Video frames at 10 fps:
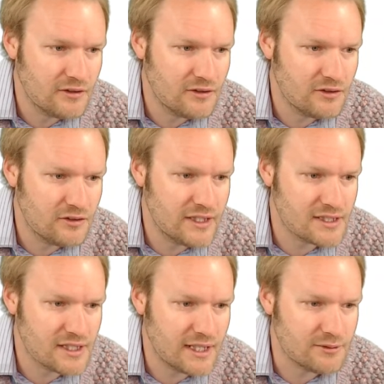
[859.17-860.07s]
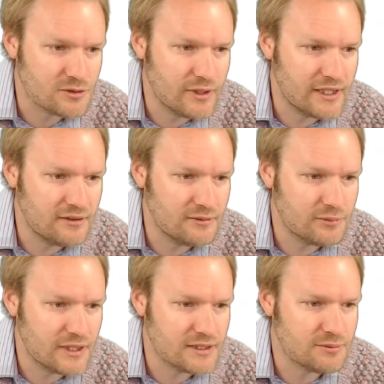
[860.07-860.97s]
3 times 1
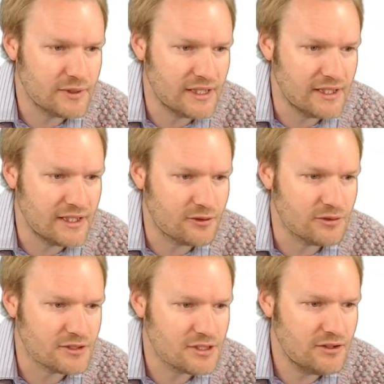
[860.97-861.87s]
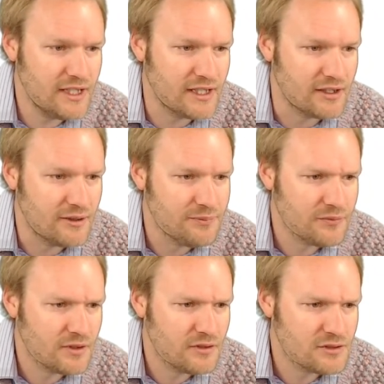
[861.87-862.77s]
plus b equals 3.
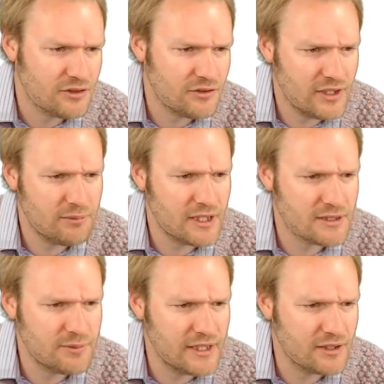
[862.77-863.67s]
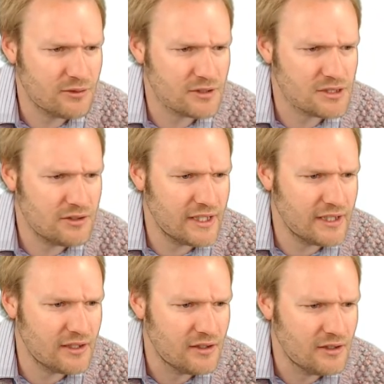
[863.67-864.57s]
So 3 plus b equals
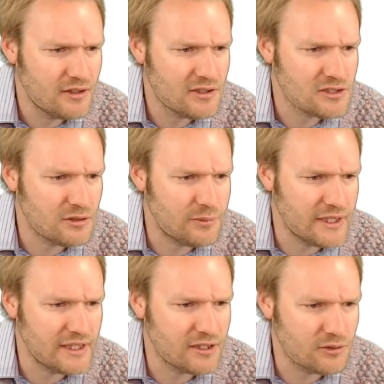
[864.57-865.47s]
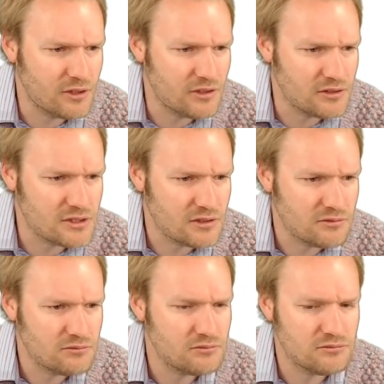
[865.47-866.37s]
3, so b equals
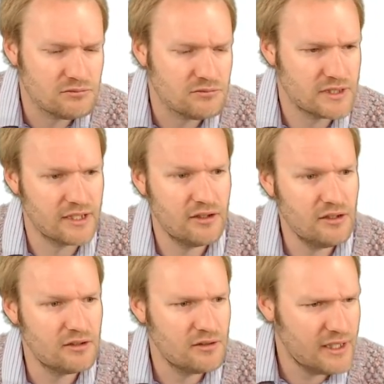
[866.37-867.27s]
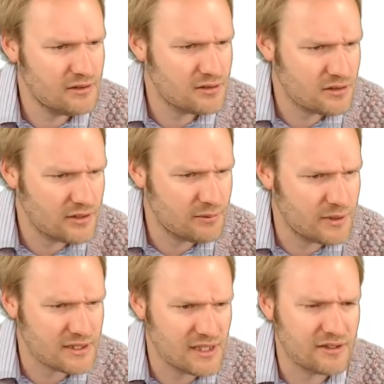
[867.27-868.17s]
0, right? 3
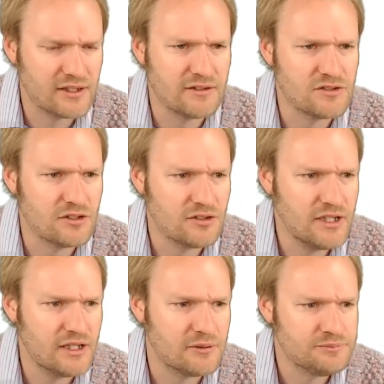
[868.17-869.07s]
plus nothing gives you 3.